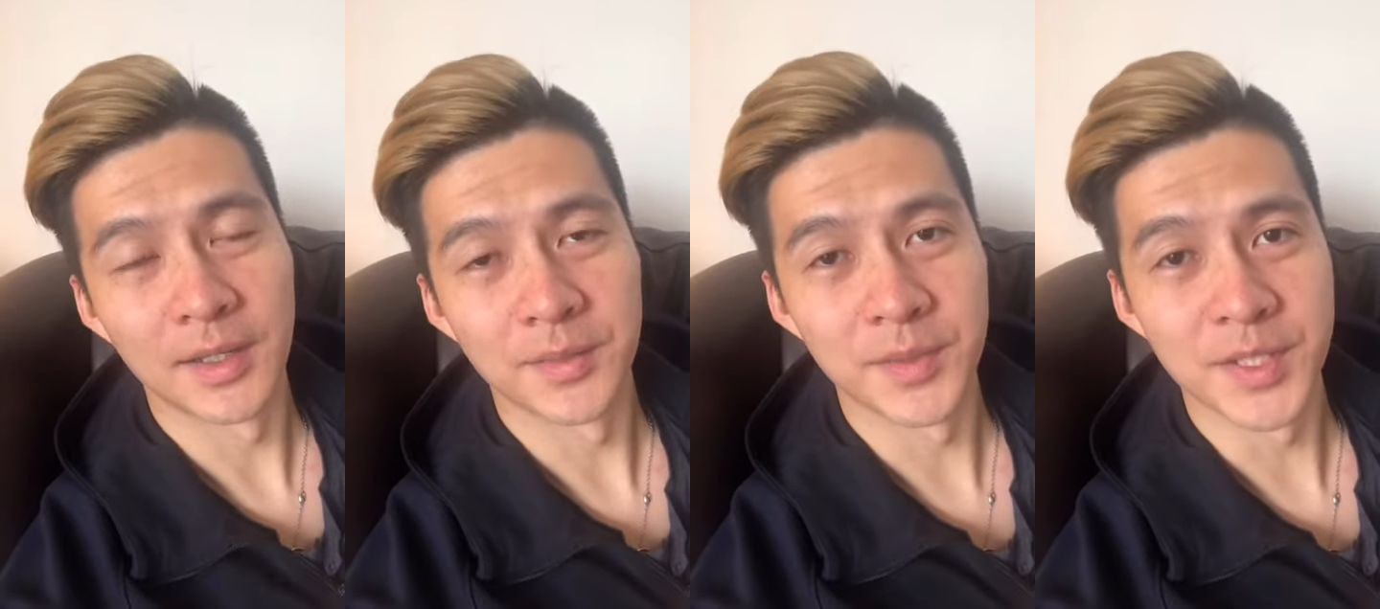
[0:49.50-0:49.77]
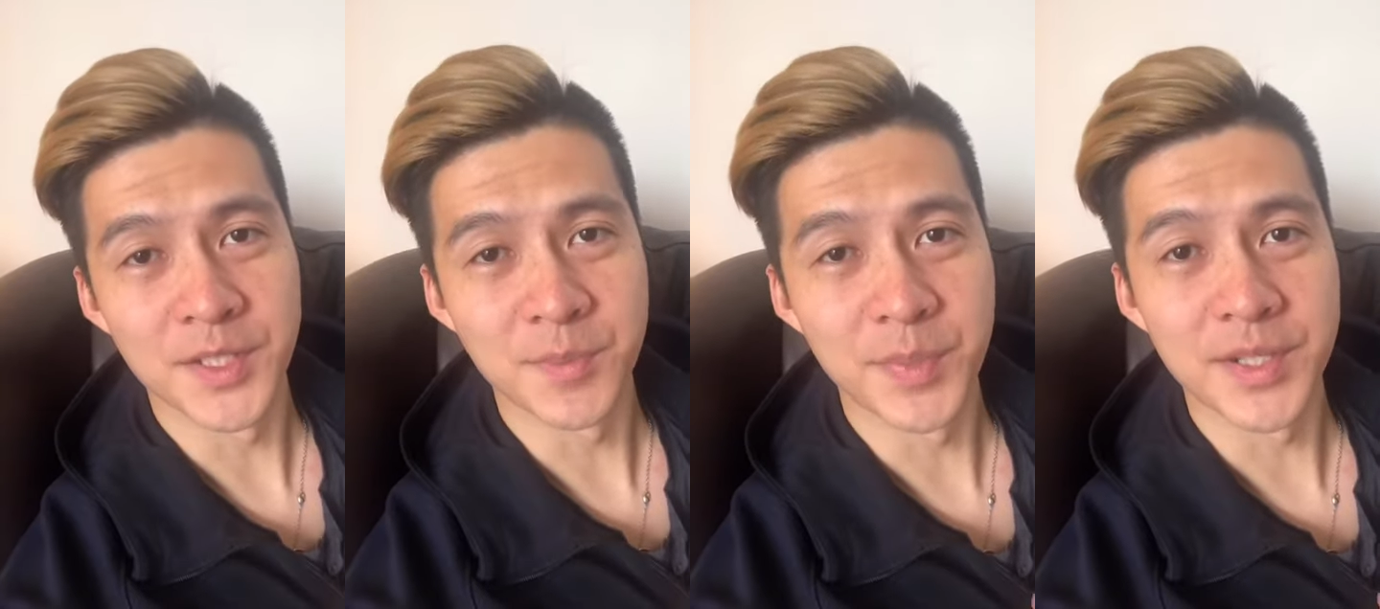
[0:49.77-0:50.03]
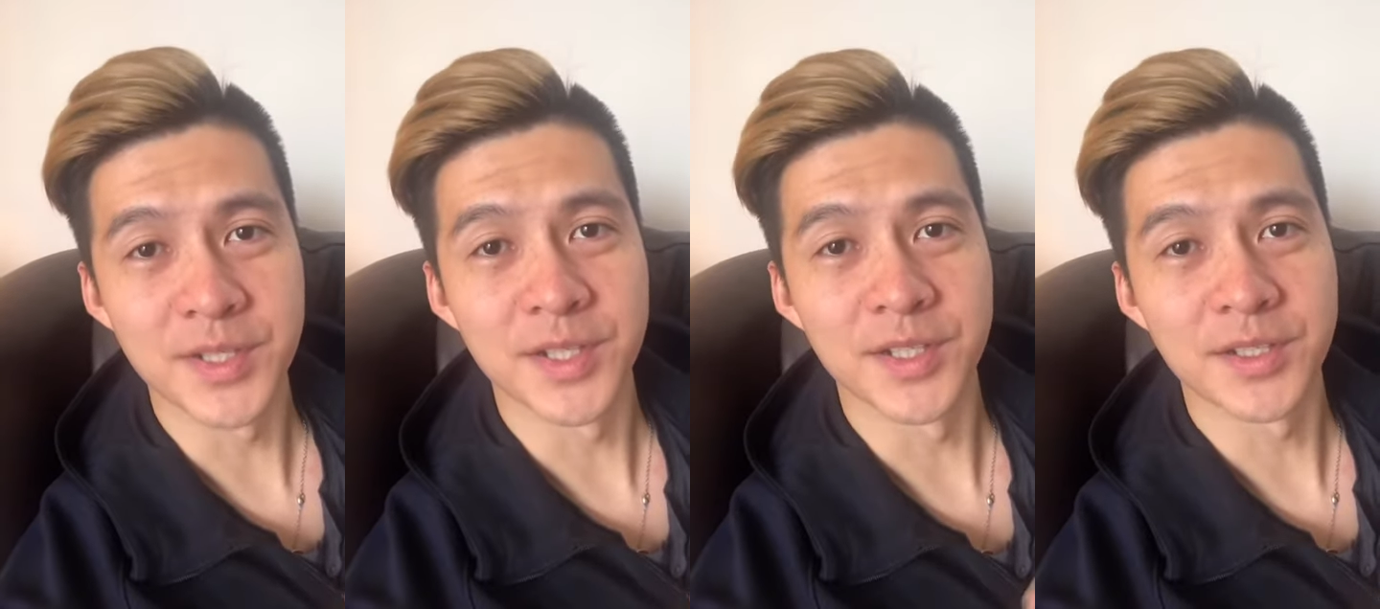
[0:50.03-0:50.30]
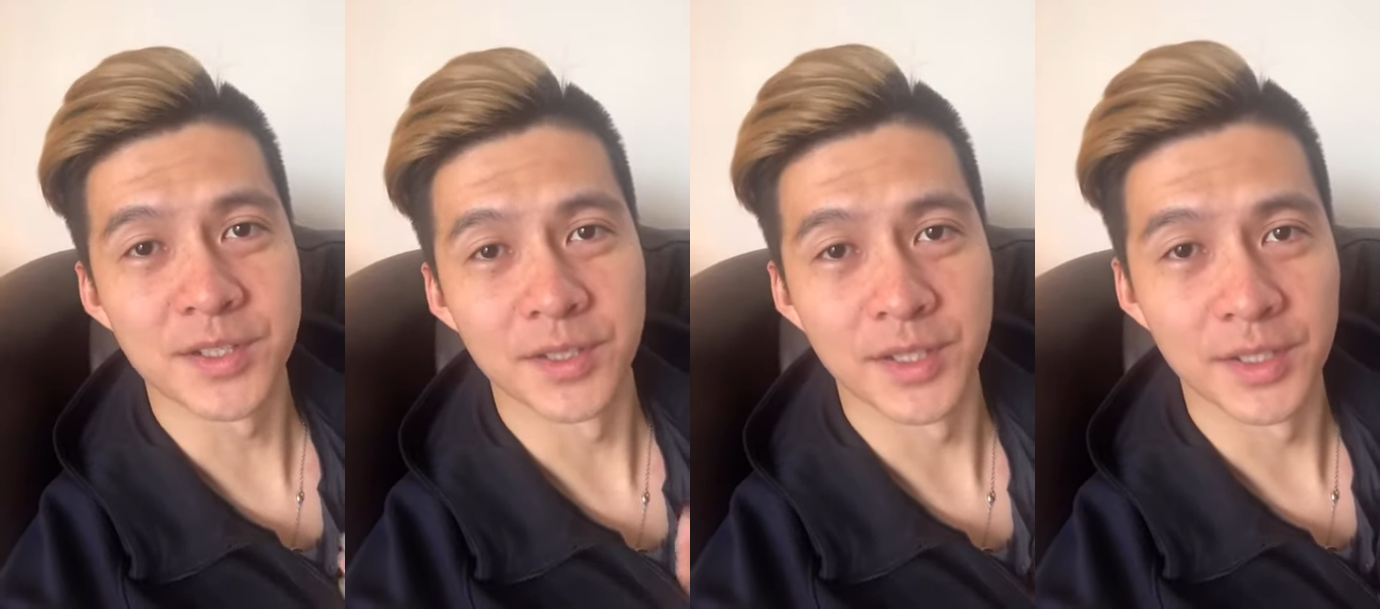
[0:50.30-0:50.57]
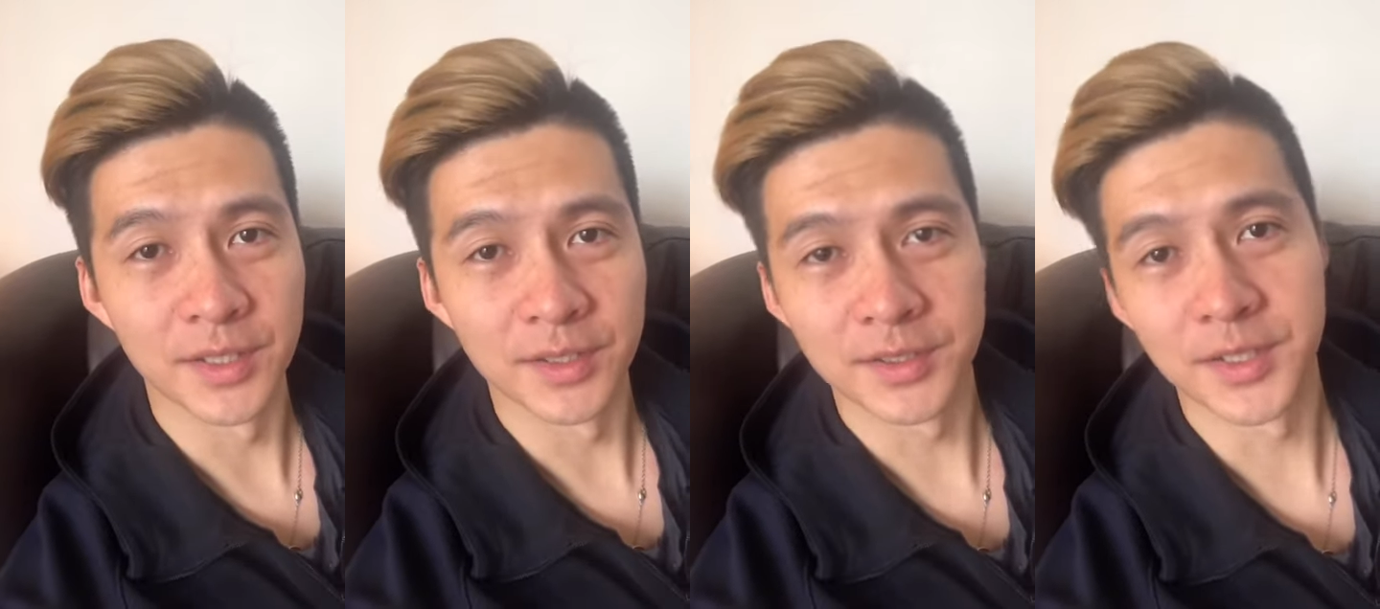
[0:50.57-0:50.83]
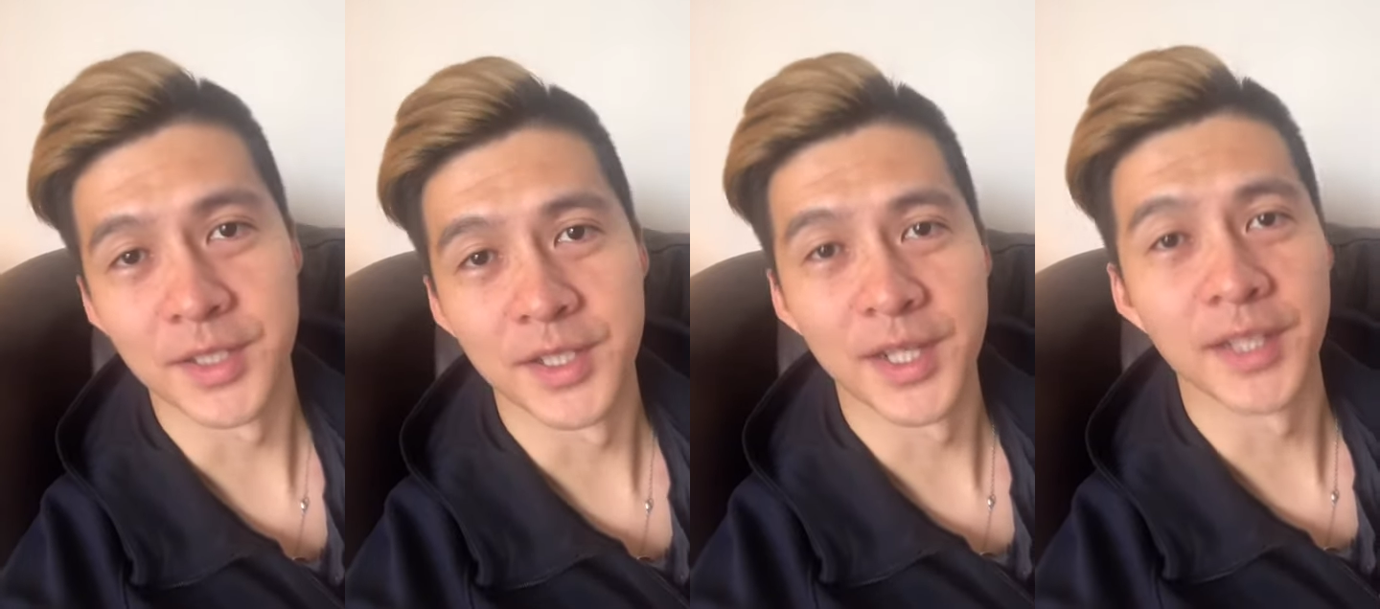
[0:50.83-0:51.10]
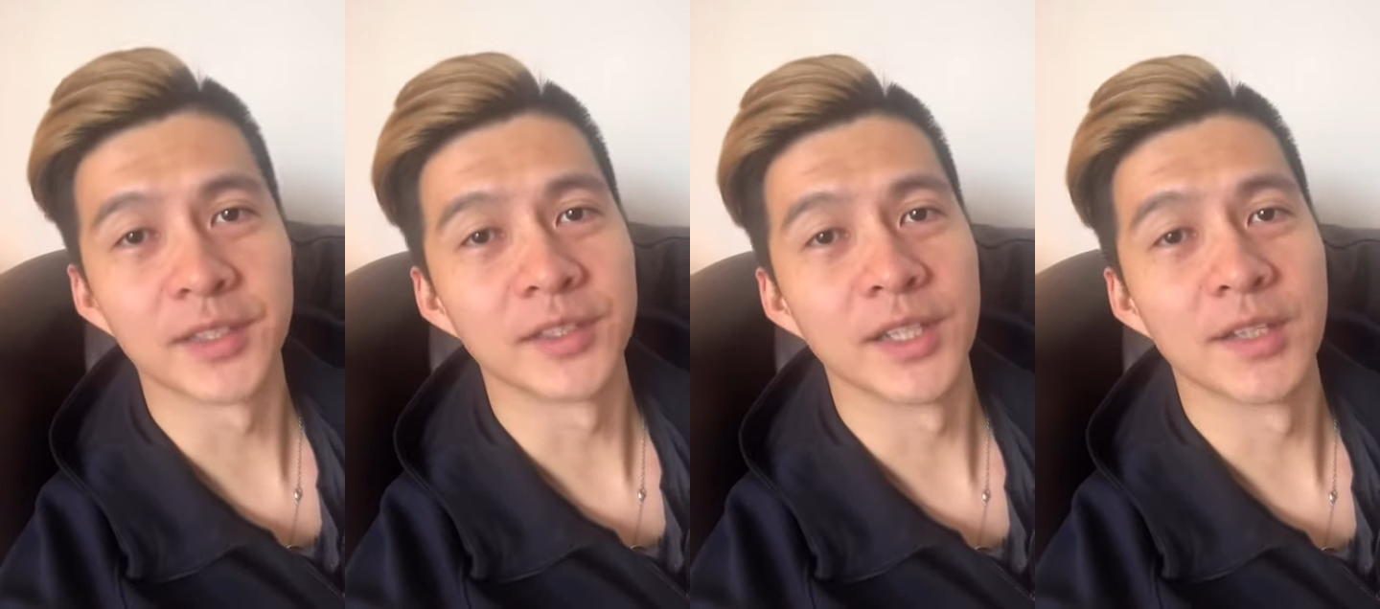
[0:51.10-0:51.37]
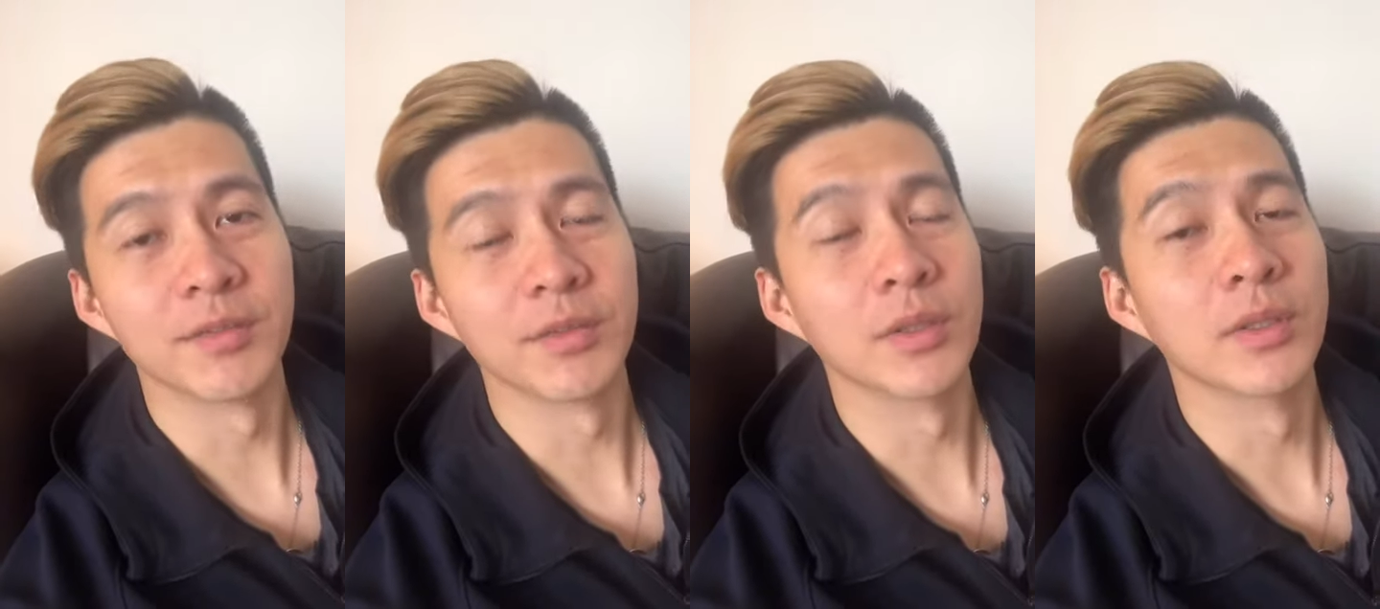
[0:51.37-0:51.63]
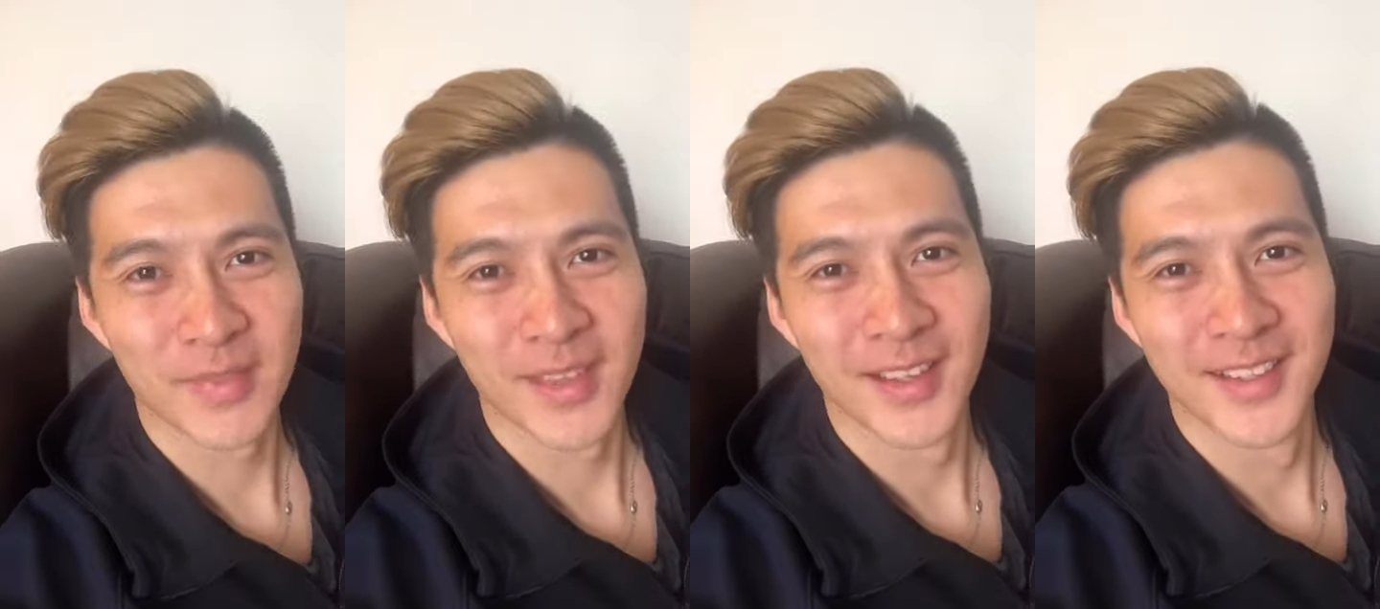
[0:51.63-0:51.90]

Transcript: business to the next level.